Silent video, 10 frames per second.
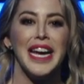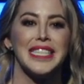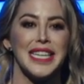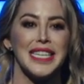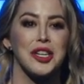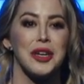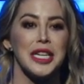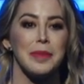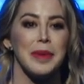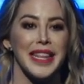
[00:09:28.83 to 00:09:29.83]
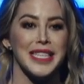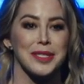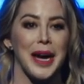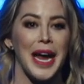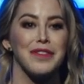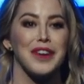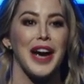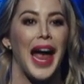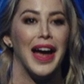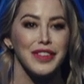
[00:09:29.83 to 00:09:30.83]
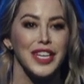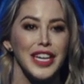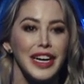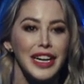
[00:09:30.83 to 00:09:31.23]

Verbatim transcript: Is this going to be this way forever?